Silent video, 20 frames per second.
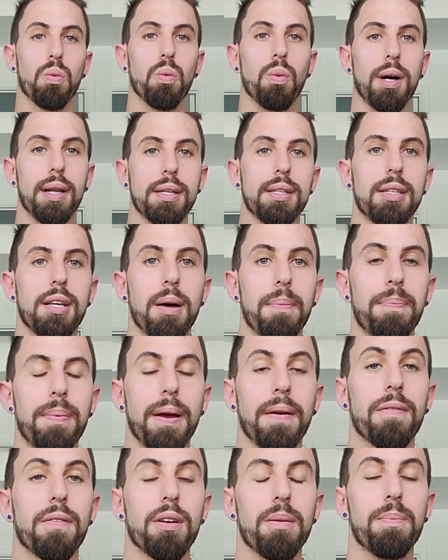What is up,
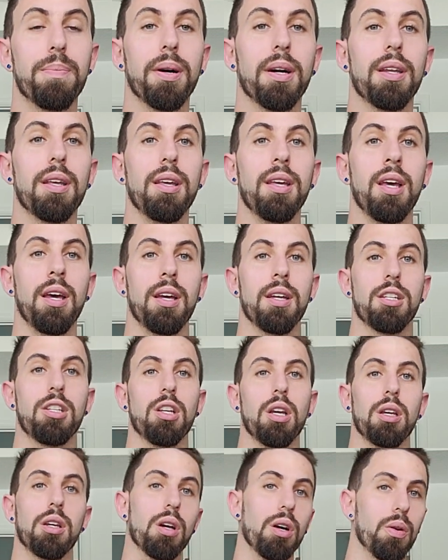everybody?
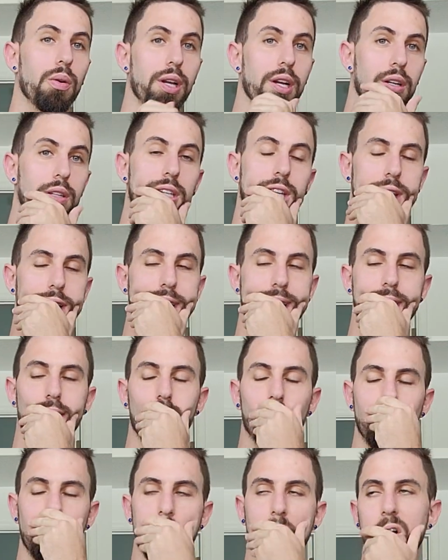Jayco here today.
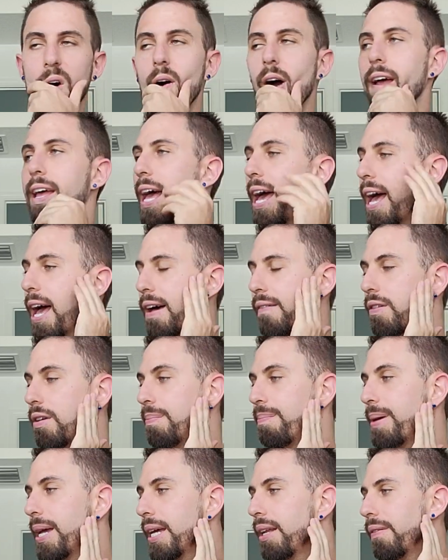I know I
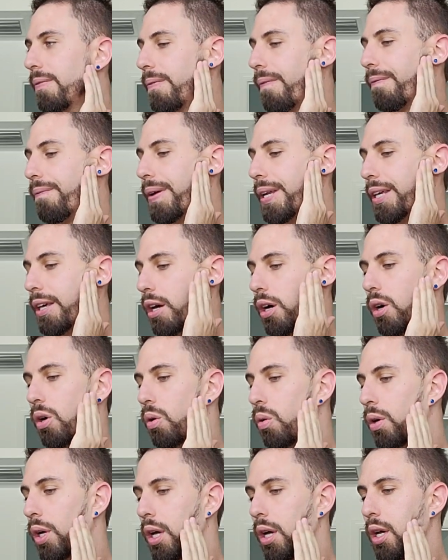haven't made a
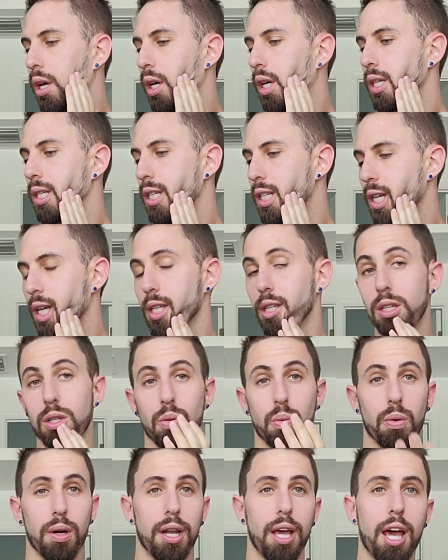video
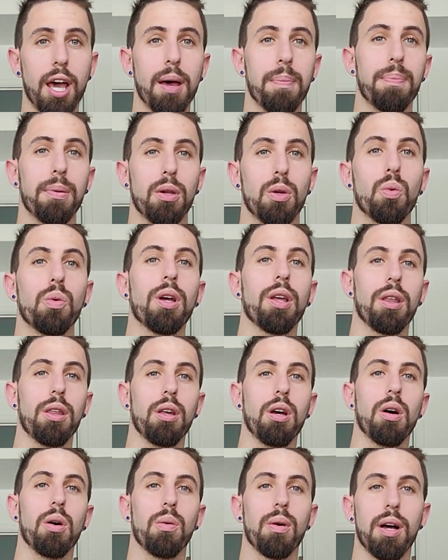since what happened with
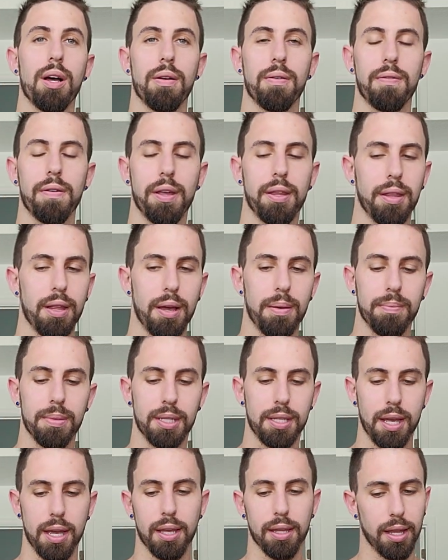OF and them
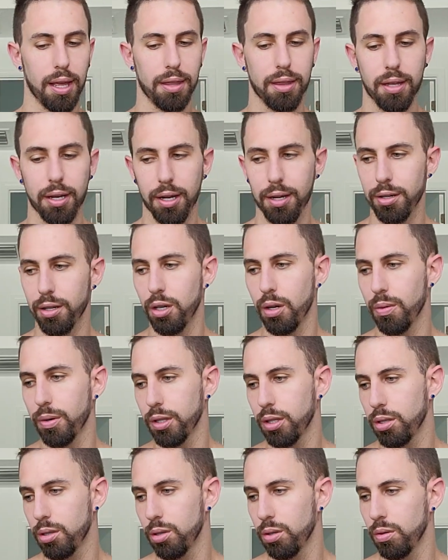saying that they're
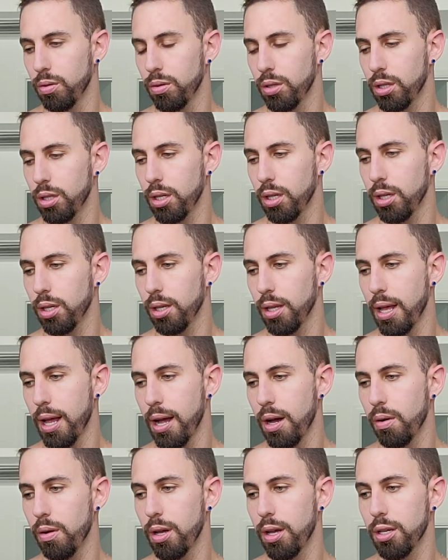going to still
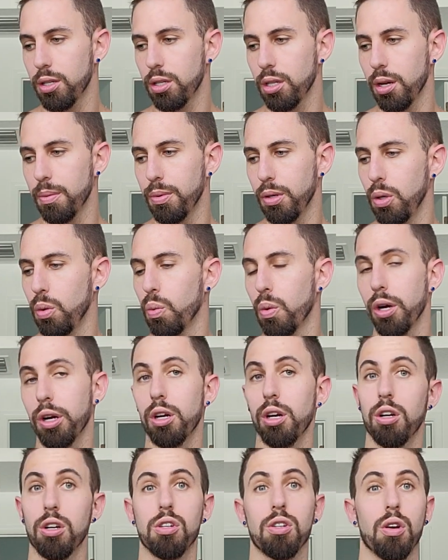allow SW
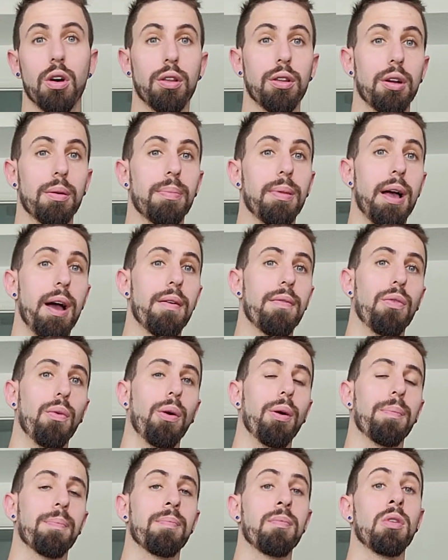workers on their
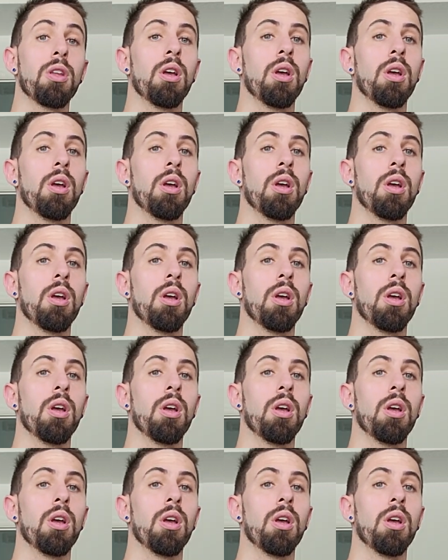platform.